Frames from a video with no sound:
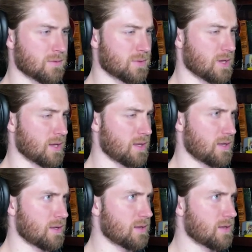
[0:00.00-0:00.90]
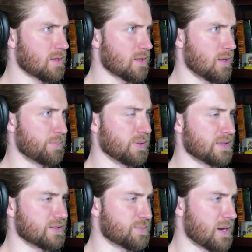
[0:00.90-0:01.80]
Okay, I'll plant
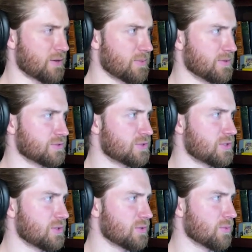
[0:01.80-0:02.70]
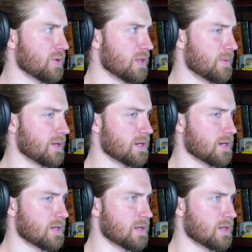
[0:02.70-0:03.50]
these powder melons too while I'm at it.